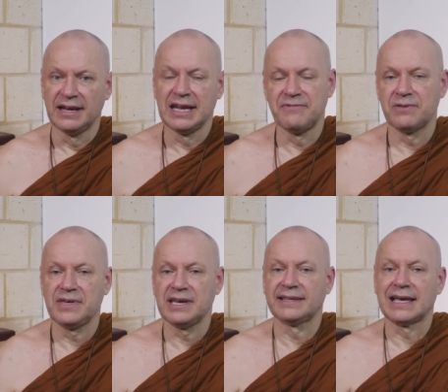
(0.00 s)
Never
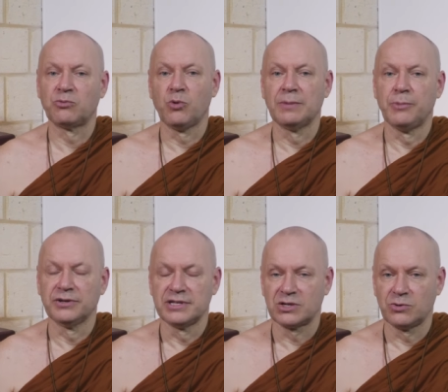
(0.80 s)
think that one
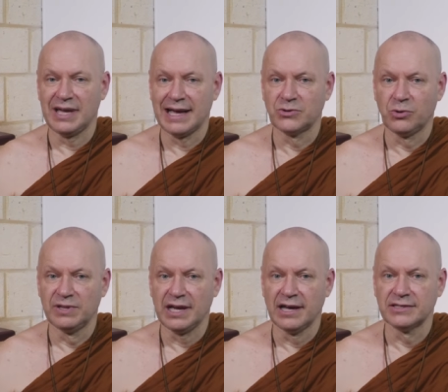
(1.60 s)
monastery has all
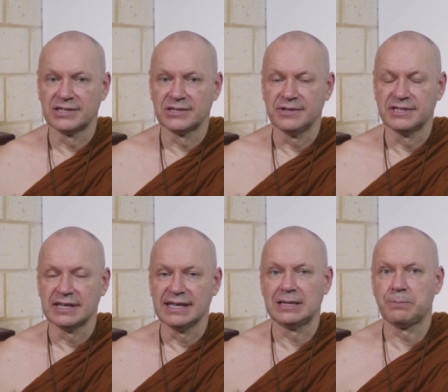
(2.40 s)
the answers.
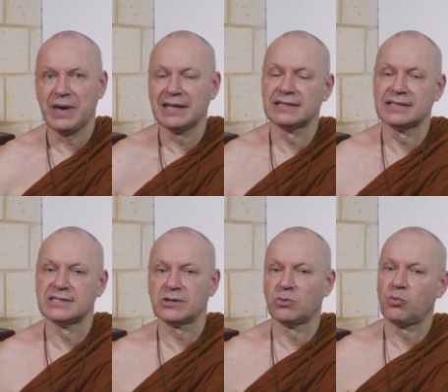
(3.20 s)
It
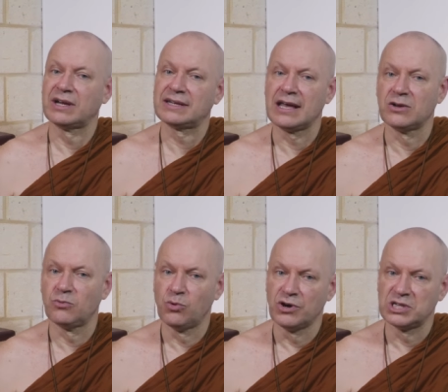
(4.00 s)
depends on what kind
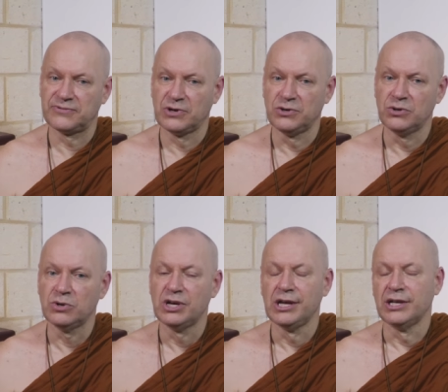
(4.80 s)
of works for
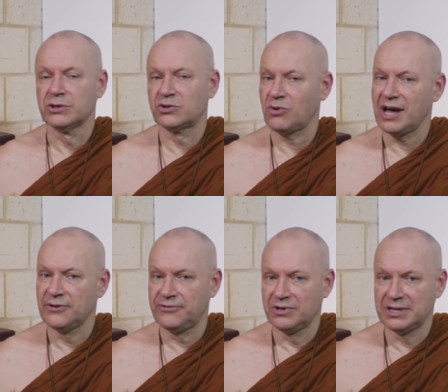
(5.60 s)
you. So try
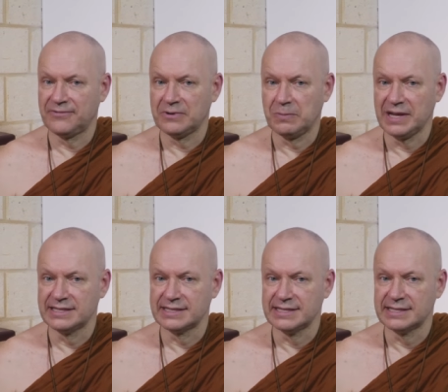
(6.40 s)
a few different
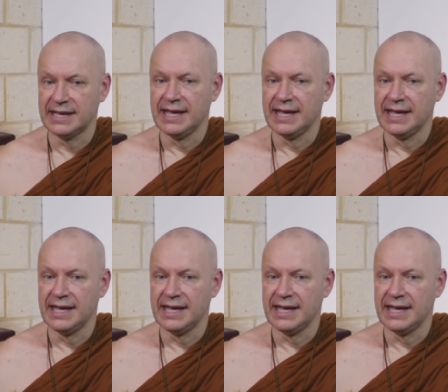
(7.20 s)
places.